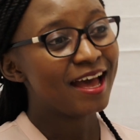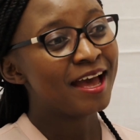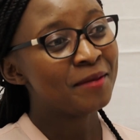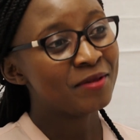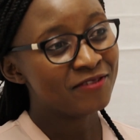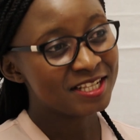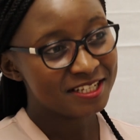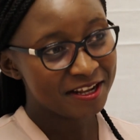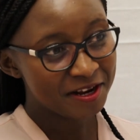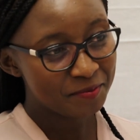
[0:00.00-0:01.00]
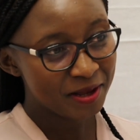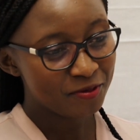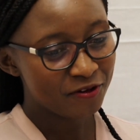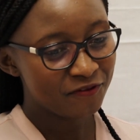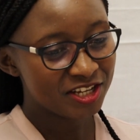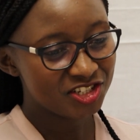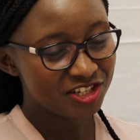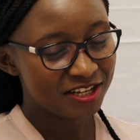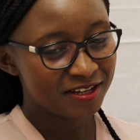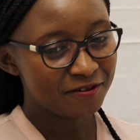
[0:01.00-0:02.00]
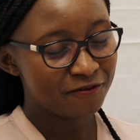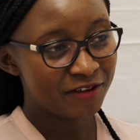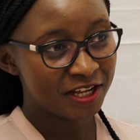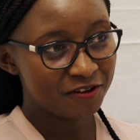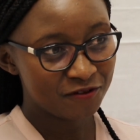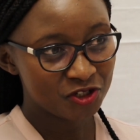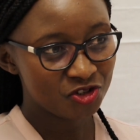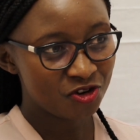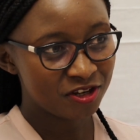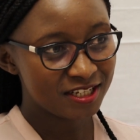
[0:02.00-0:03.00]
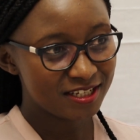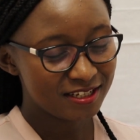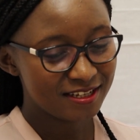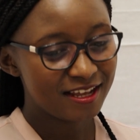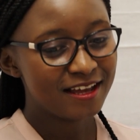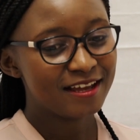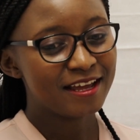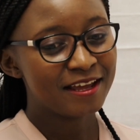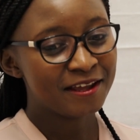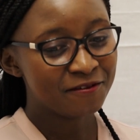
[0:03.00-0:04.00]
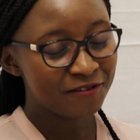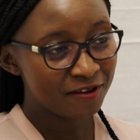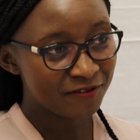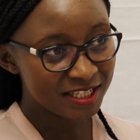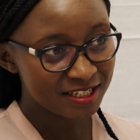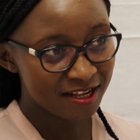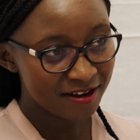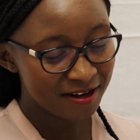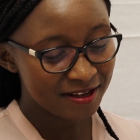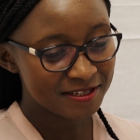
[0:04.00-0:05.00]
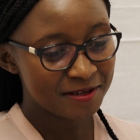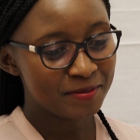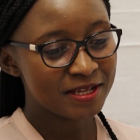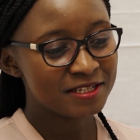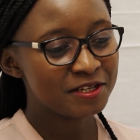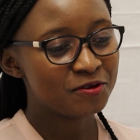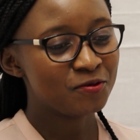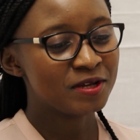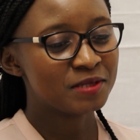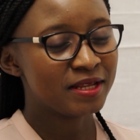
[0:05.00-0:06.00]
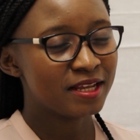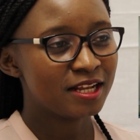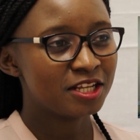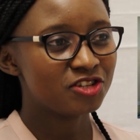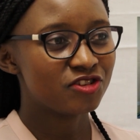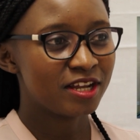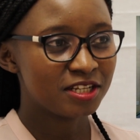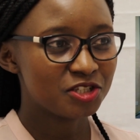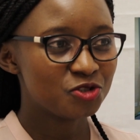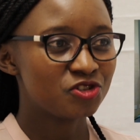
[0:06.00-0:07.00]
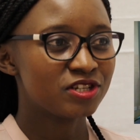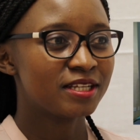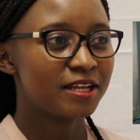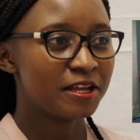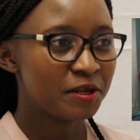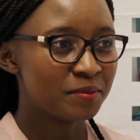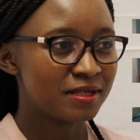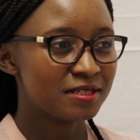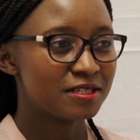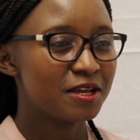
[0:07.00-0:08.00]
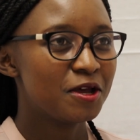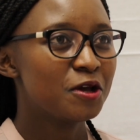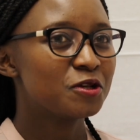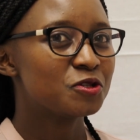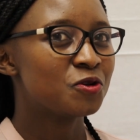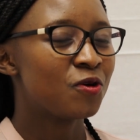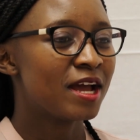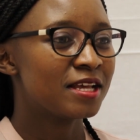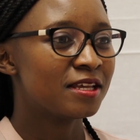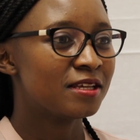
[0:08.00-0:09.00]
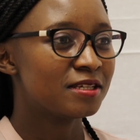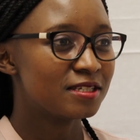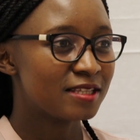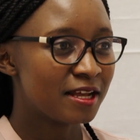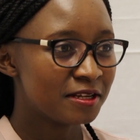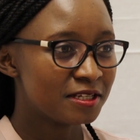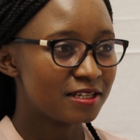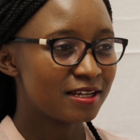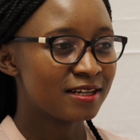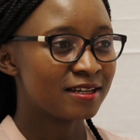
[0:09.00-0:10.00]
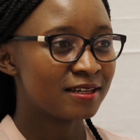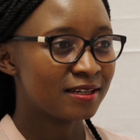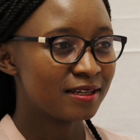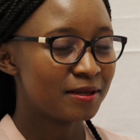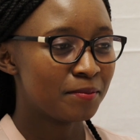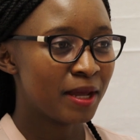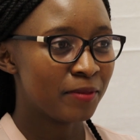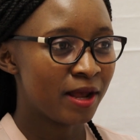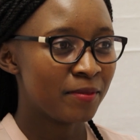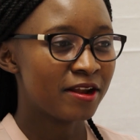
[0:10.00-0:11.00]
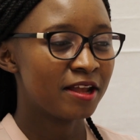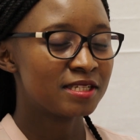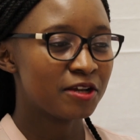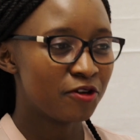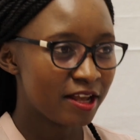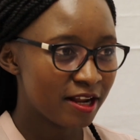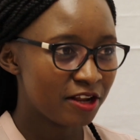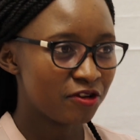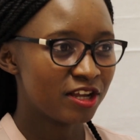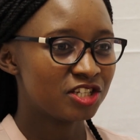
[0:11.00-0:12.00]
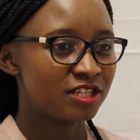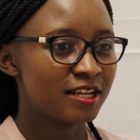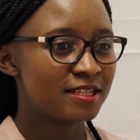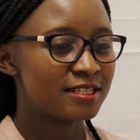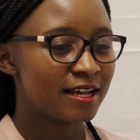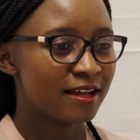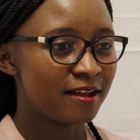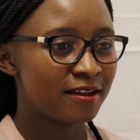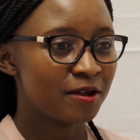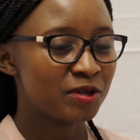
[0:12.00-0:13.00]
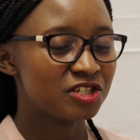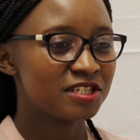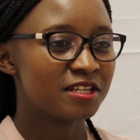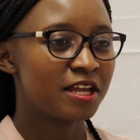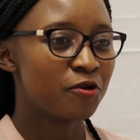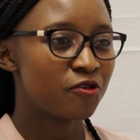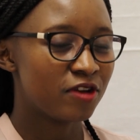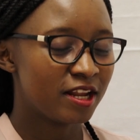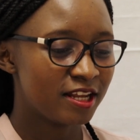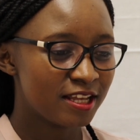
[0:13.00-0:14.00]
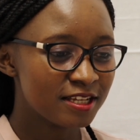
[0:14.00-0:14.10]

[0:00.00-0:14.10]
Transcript: I'm a veterinarian by profession, vet for short. A, a, veterinarian is a person who was medically trained to treat animals. So I studied uh, my primary and secondary education in Tsakane, which is in Ekurhuleni